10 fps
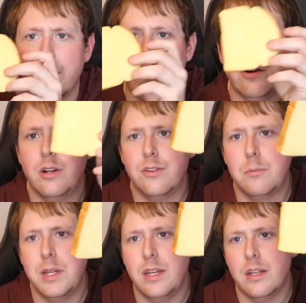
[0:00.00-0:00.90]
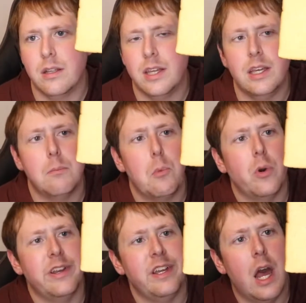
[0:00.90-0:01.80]
The color is immediately
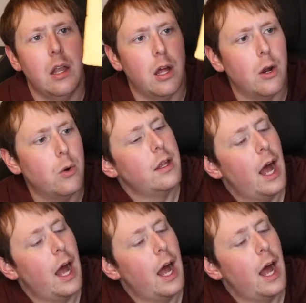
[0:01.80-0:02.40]
more yellow.